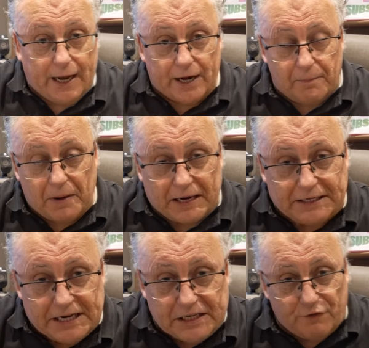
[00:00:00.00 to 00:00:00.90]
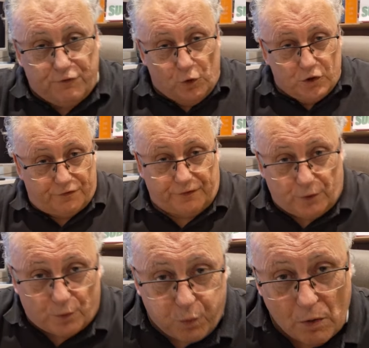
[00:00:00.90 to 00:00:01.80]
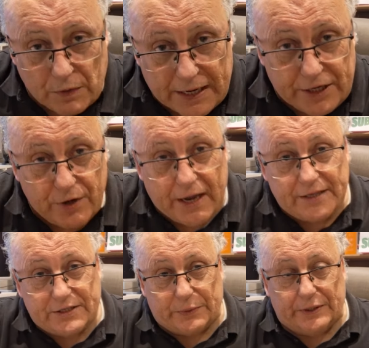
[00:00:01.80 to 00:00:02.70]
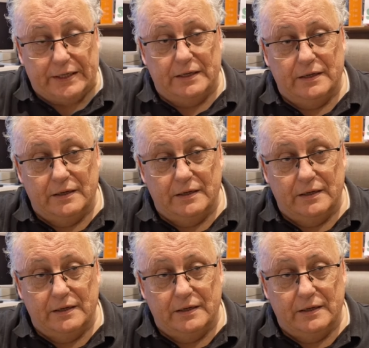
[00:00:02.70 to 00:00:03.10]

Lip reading: and a magnetic force field won't let you get to it.